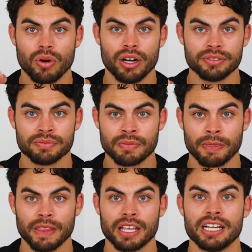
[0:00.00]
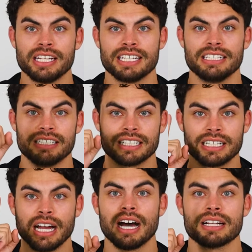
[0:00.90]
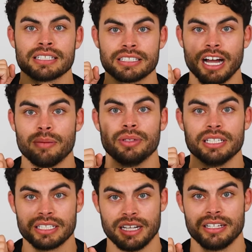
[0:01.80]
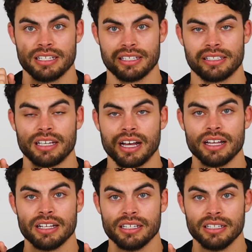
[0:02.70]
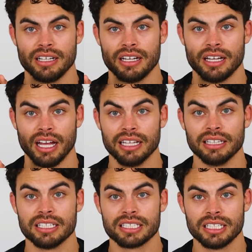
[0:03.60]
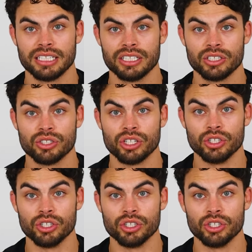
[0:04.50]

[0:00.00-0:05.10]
one is you gotta stop listening to society and listen to